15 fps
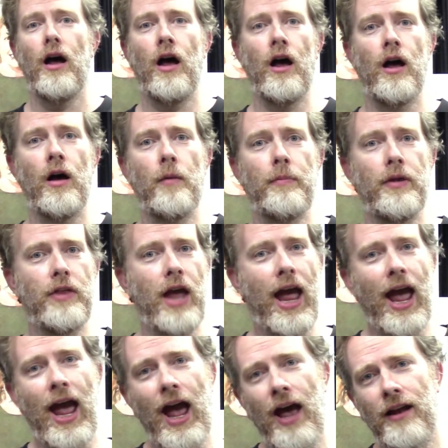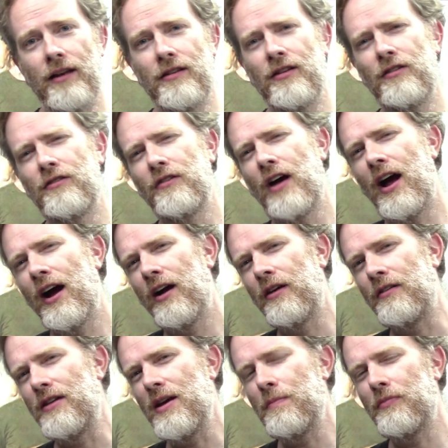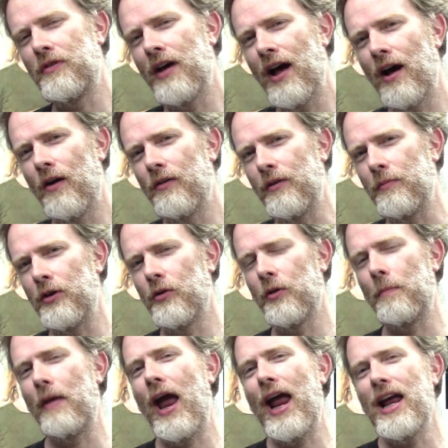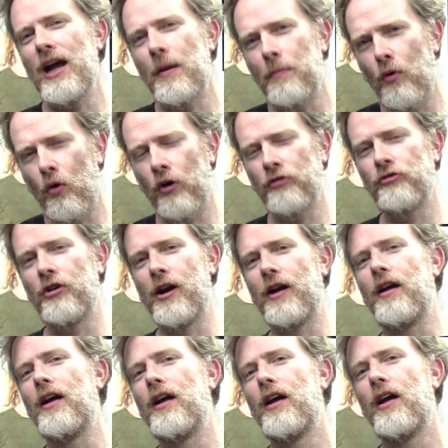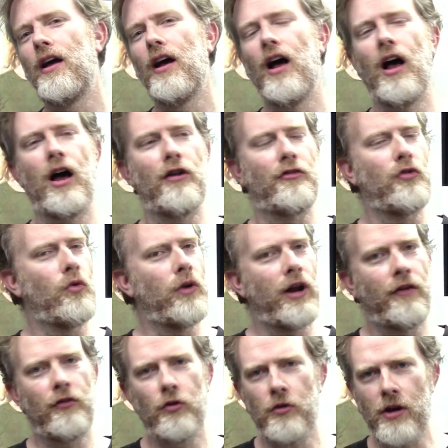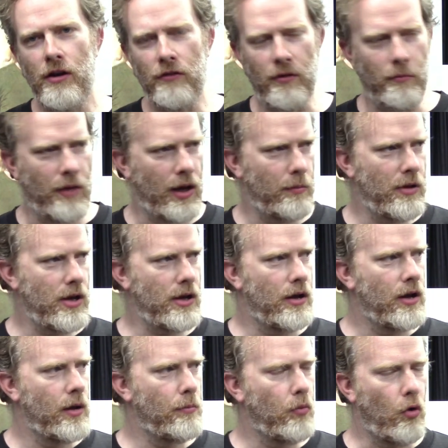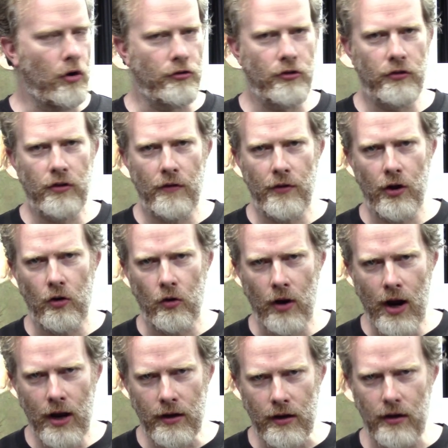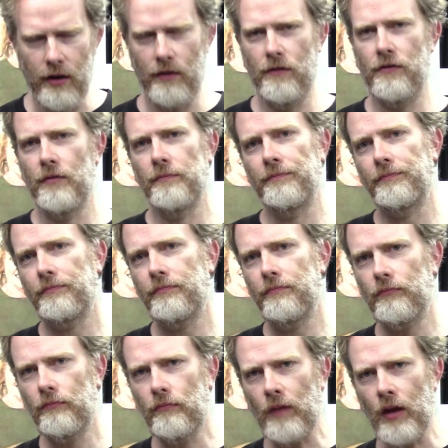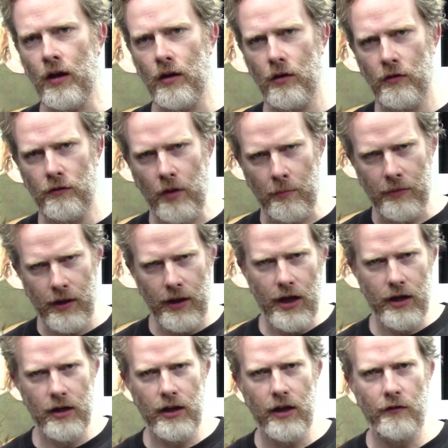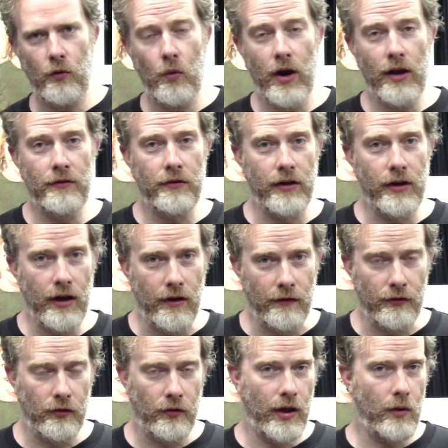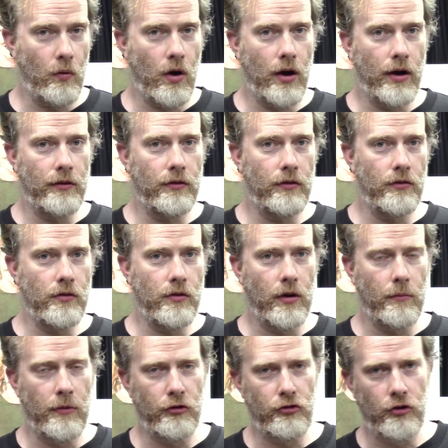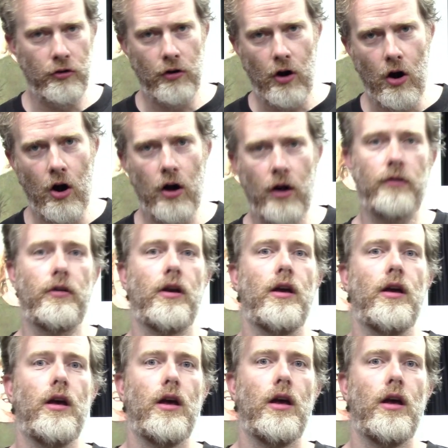uh, but they had a desire deep down to be able to paint a portrait uh, for whatever reason, maybe portraits of their grandkids, something they could give away as gifts, or they wanted to do commissioned art,